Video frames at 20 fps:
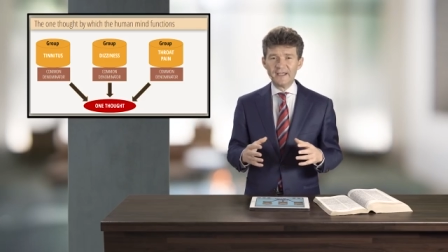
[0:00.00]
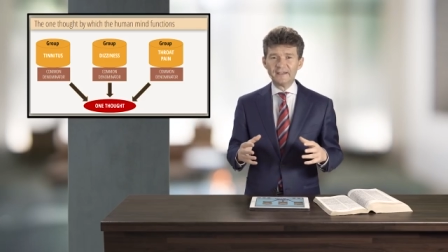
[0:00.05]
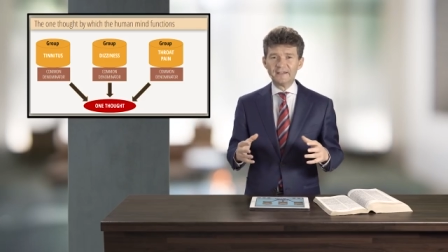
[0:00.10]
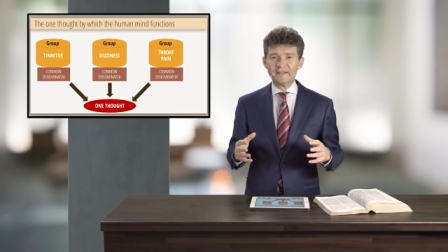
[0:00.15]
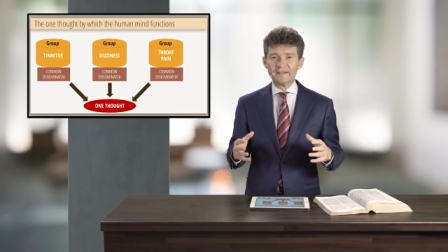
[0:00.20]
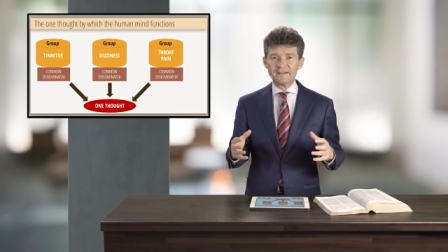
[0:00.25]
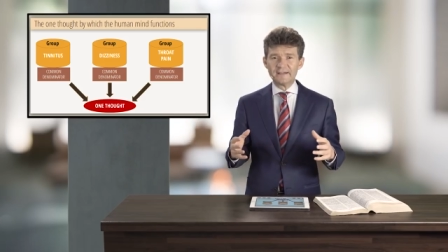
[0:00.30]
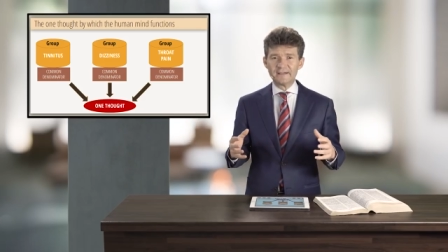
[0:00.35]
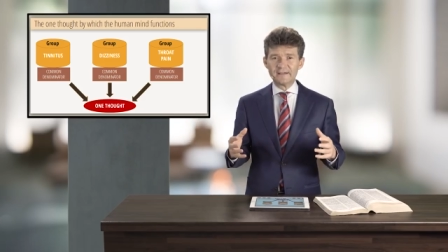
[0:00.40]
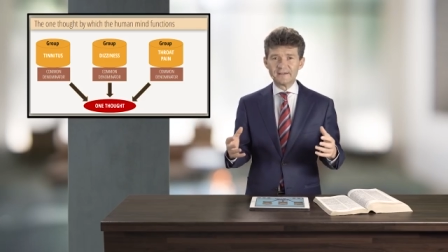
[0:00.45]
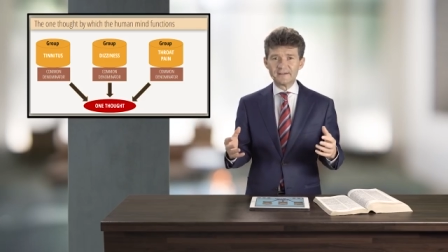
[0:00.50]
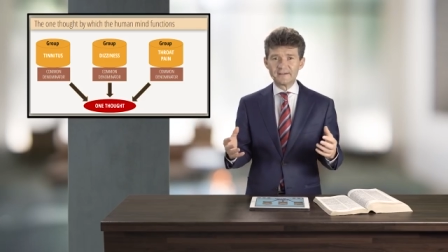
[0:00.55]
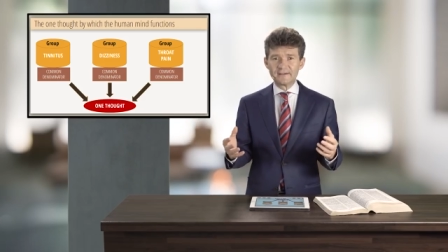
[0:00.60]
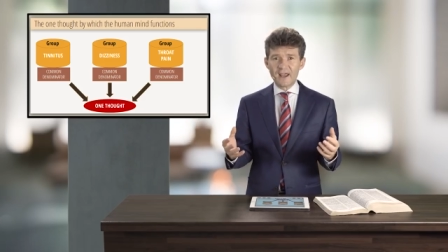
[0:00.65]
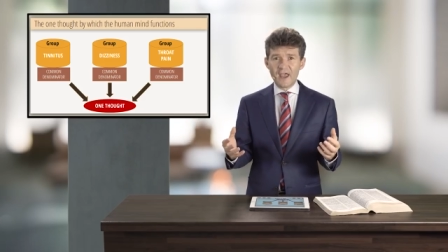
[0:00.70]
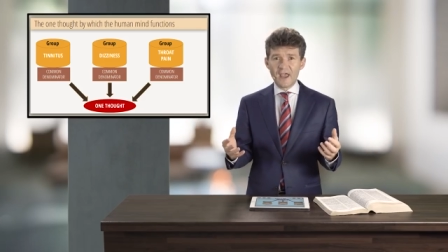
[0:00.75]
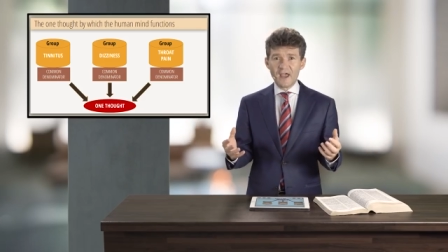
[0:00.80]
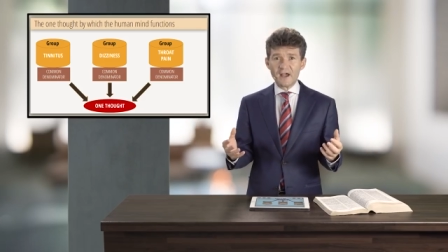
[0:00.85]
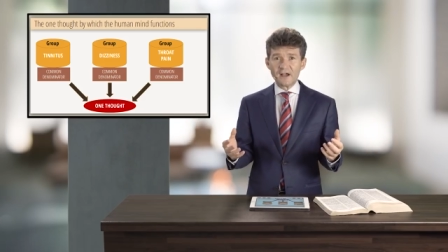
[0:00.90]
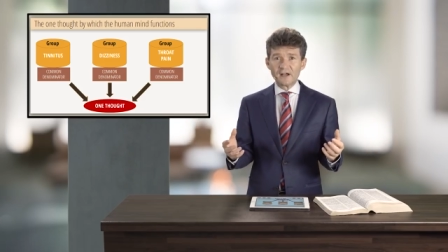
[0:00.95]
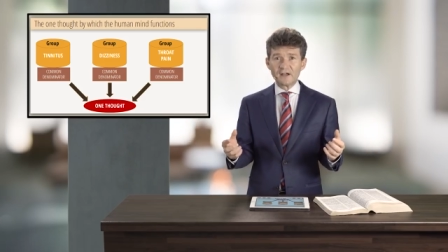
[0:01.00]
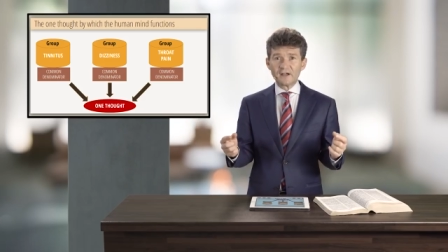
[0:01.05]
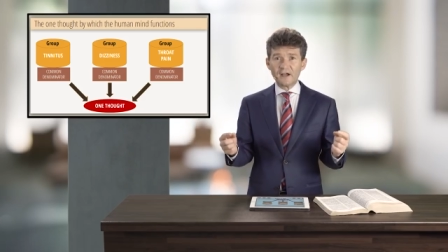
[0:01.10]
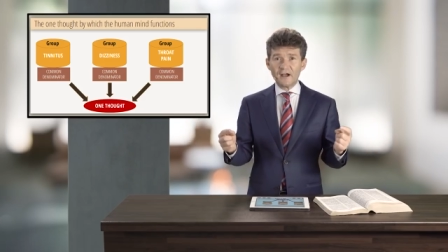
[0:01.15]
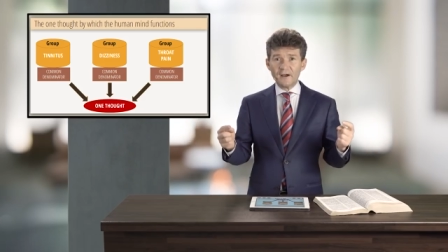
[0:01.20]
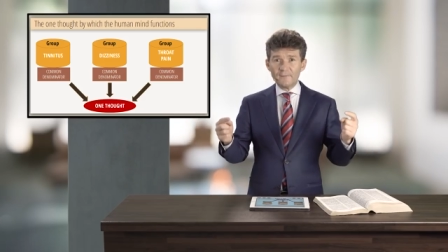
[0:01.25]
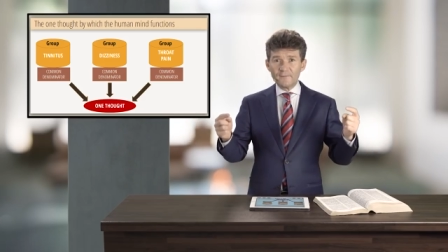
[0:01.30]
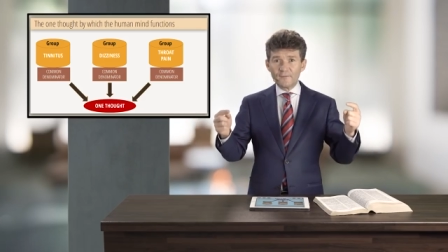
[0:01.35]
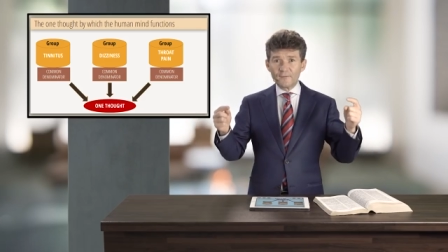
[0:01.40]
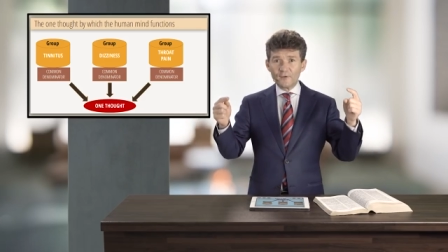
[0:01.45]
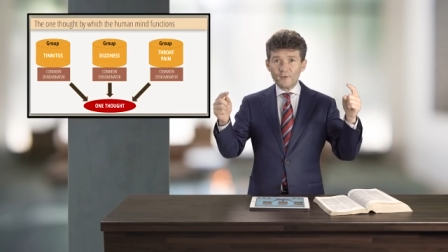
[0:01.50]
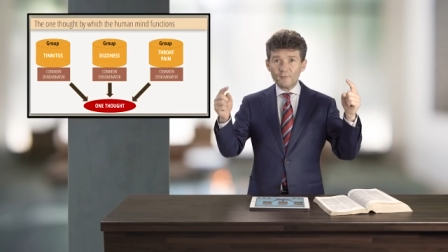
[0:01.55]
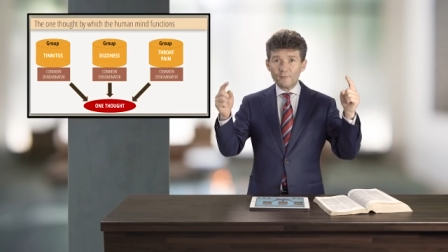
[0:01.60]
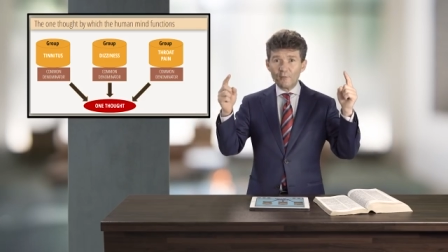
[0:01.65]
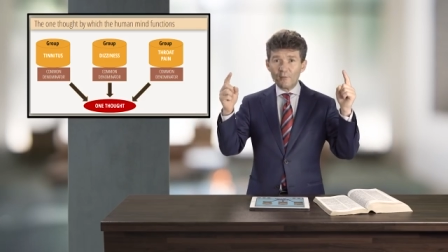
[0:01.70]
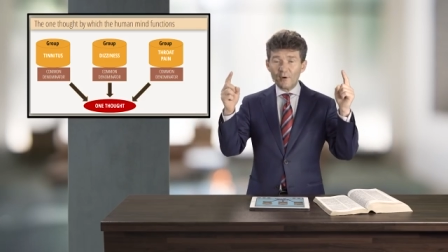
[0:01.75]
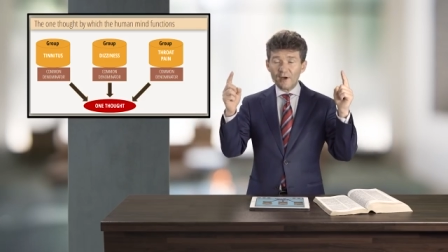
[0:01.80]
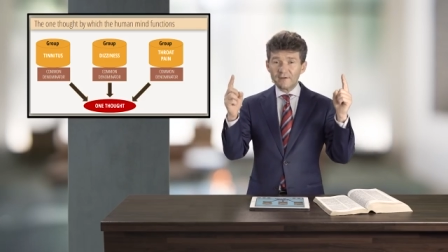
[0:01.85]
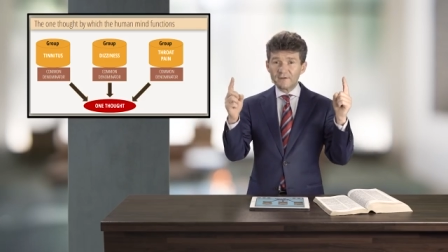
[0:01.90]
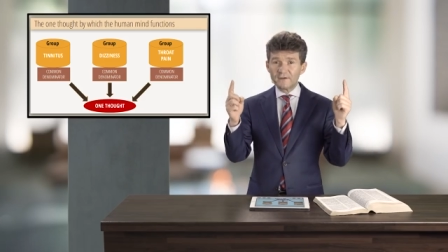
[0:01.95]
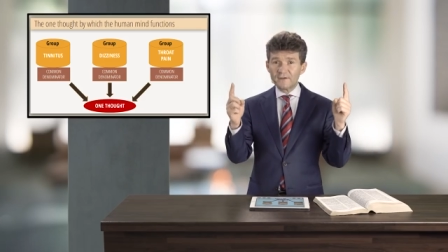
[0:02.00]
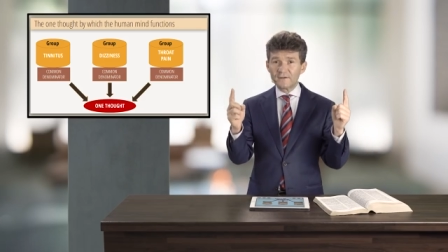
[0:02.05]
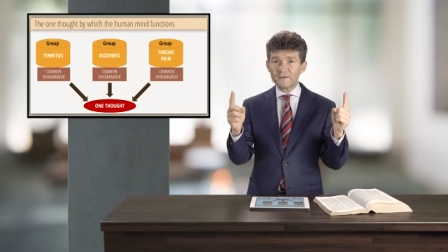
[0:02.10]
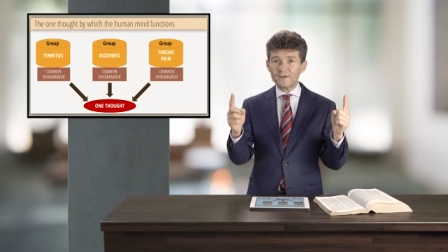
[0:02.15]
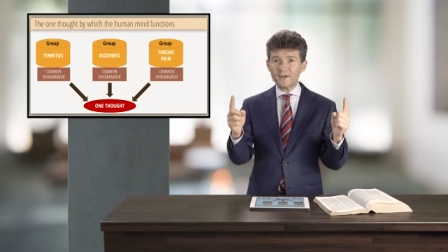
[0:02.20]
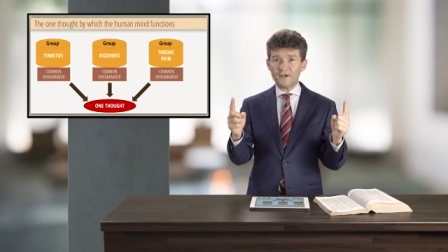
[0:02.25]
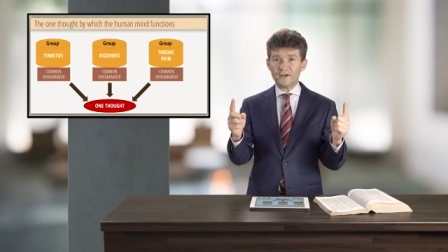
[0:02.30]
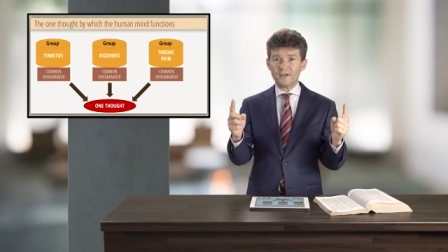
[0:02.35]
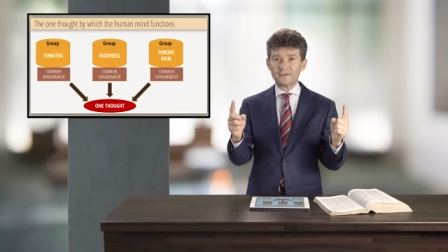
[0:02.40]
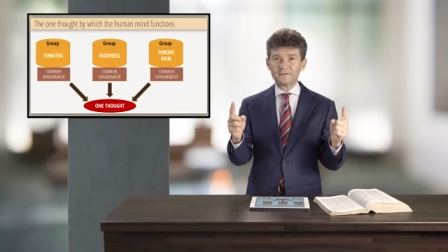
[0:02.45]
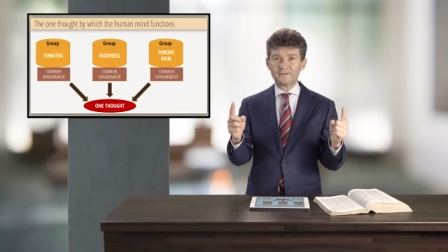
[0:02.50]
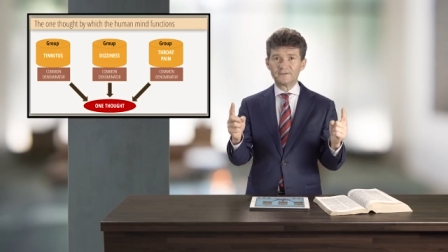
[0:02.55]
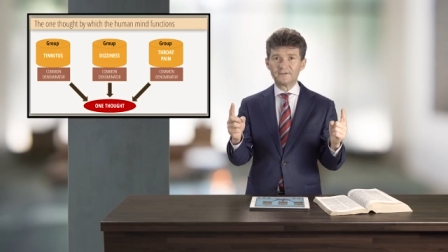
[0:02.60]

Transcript: diseases, come from one thought.